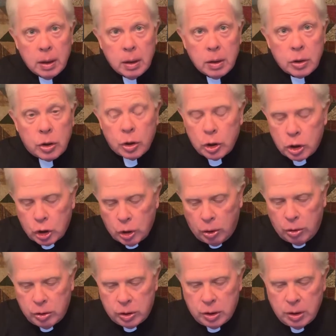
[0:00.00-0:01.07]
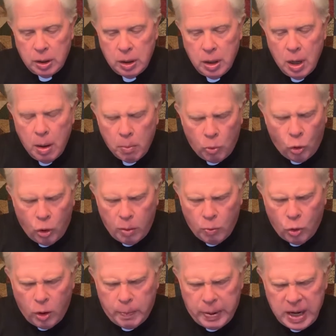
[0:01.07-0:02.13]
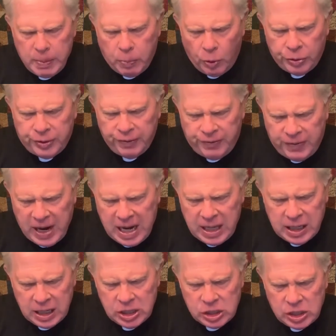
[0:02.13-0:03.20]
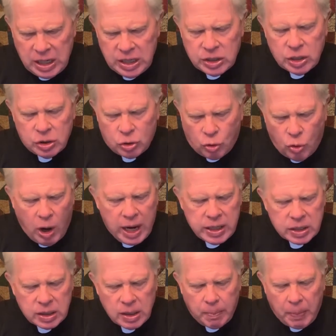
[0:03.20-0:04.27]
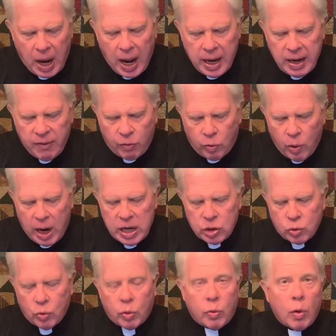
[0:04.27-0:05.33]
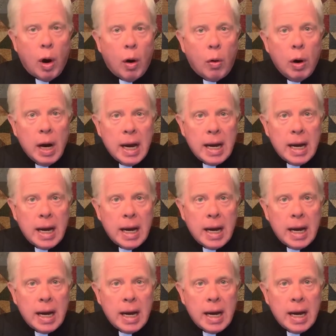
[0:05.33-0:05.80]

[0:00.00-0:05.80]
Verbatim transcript: to the church, more and more people to faith in Jesus Christ, and the body of Christ will grow,